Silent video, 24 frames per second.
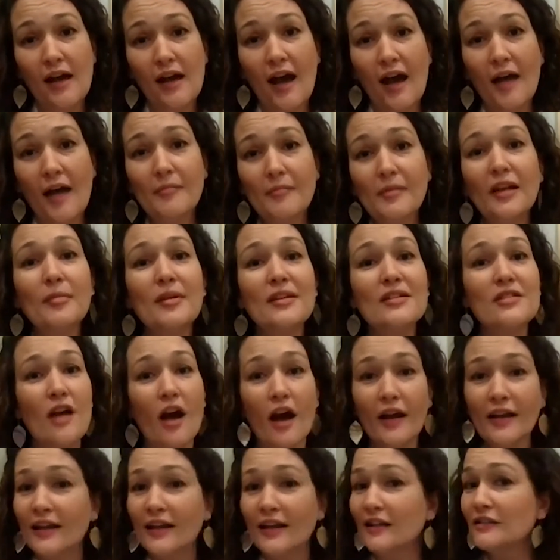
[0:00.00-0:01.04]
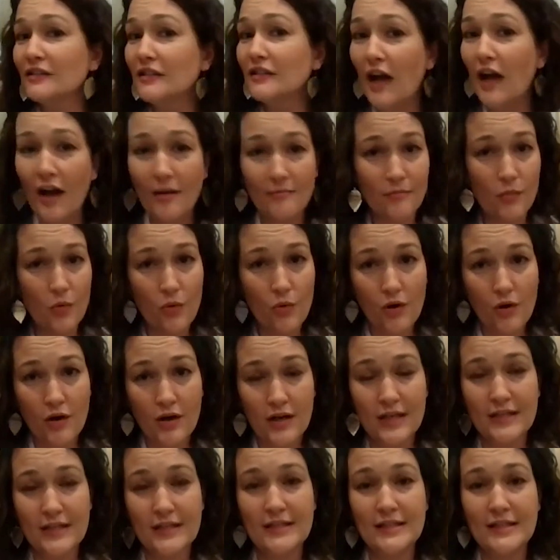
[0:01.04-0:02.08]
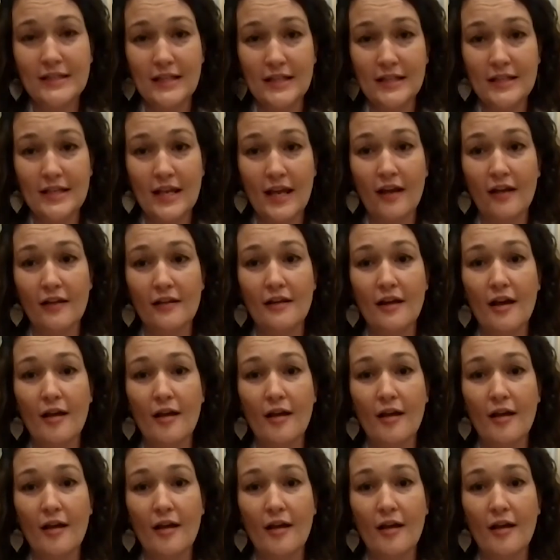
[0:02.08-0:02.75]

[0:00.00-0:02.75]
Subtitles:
I'm going to be talking a lot more in detail